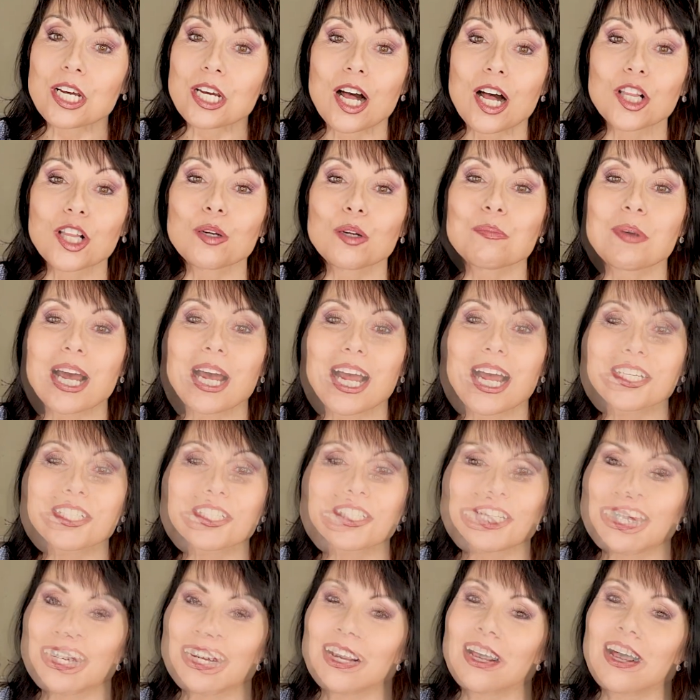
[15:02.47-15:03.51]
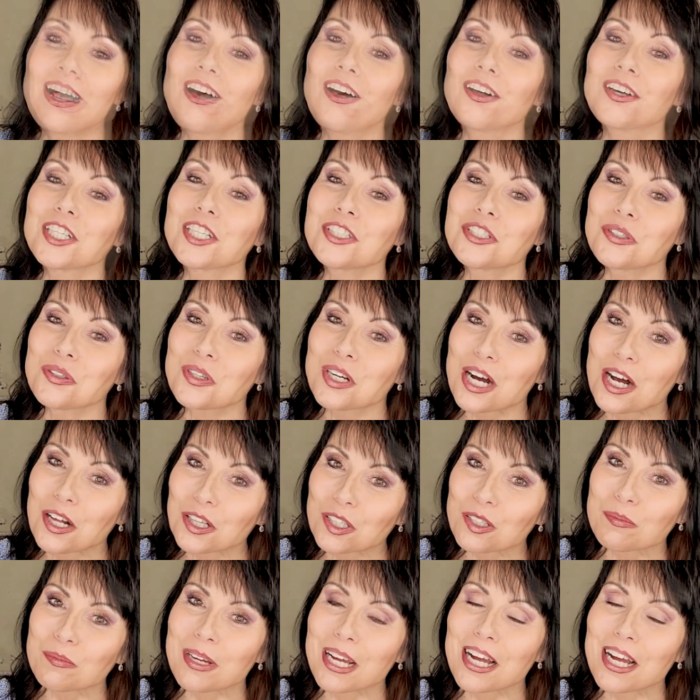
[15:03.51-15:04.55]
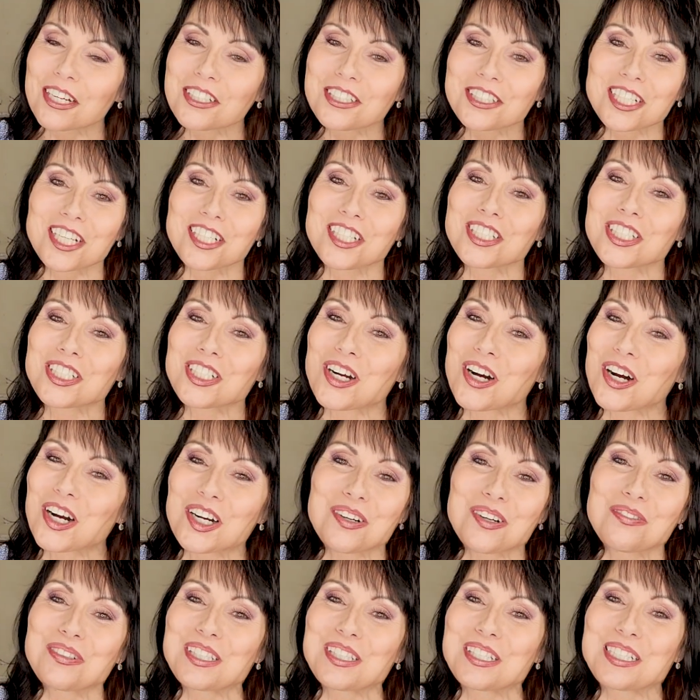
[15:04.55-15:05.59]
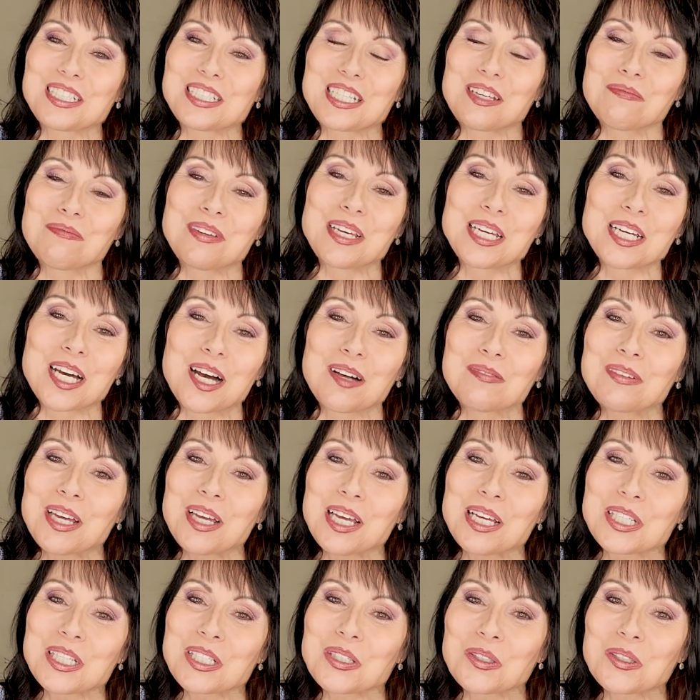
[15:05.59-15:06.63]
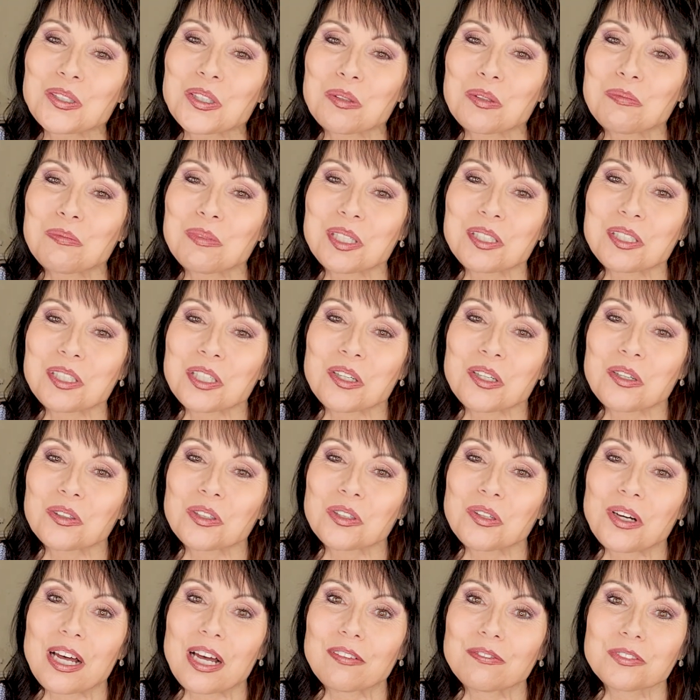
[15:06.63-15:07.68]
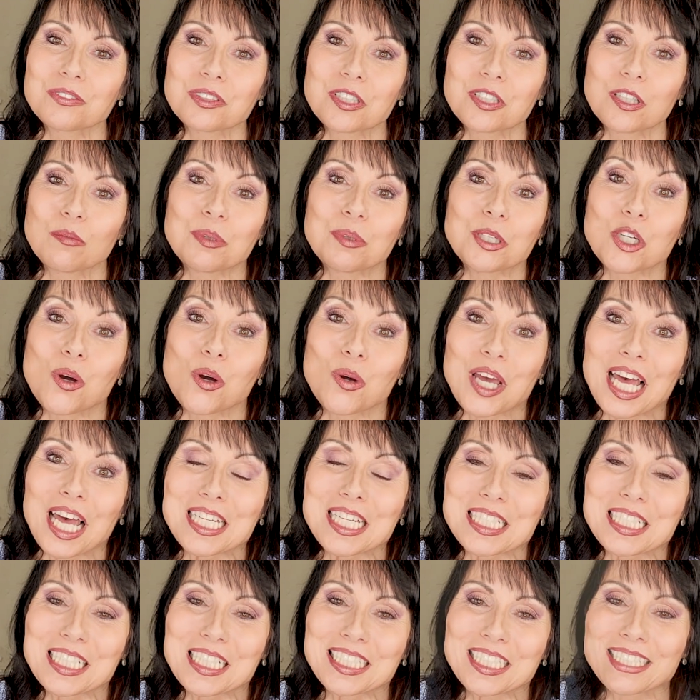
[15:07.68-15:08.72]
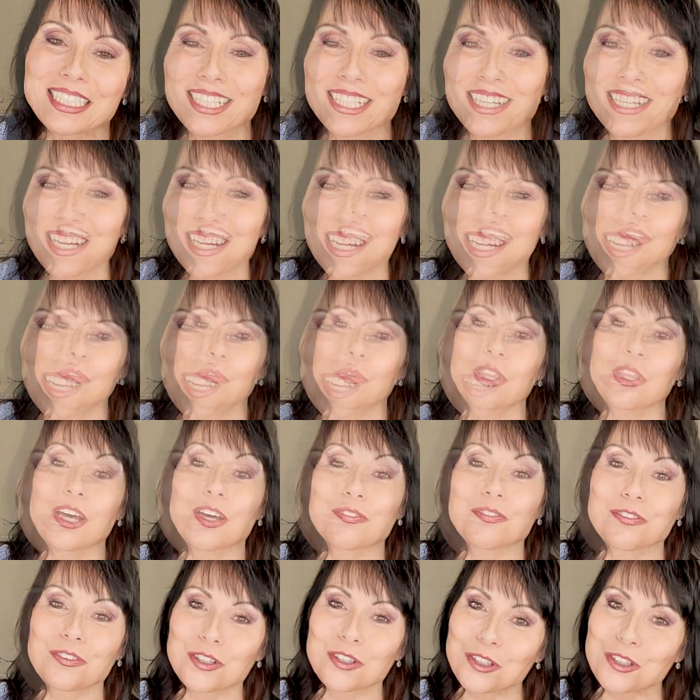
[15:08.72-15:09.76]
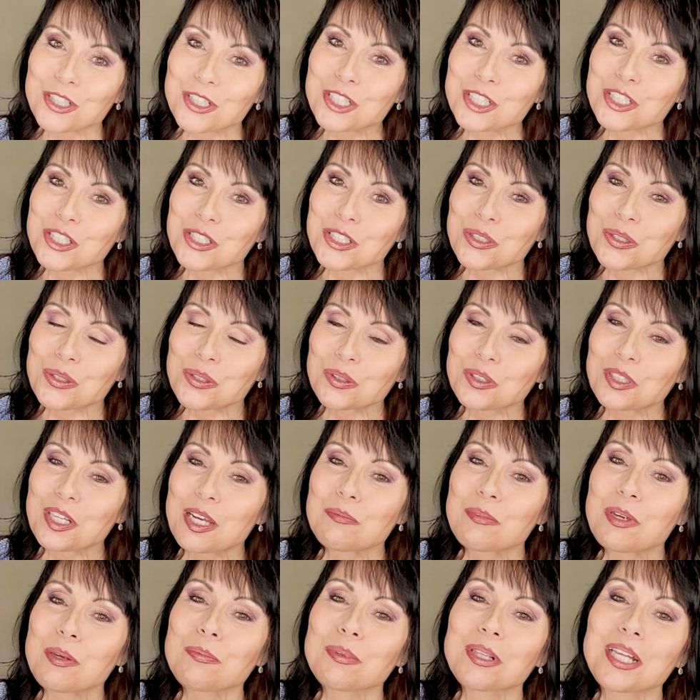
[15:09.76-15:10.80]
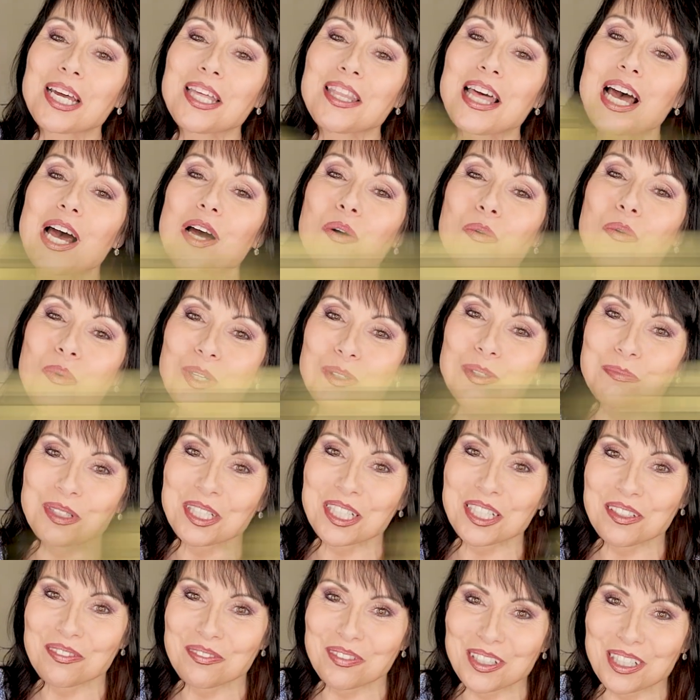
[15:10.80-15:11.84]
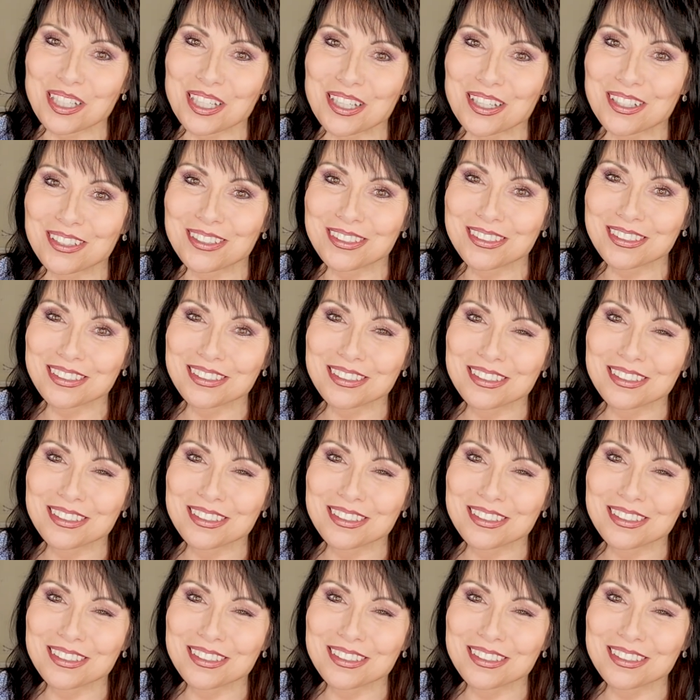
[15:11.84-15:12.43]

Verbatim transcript: to color match. I'll get you color matched and started with the SEINT makeup. So there'll be, you know, you'll have, there'll be no guessing. Without further ado, let me play that one minute video.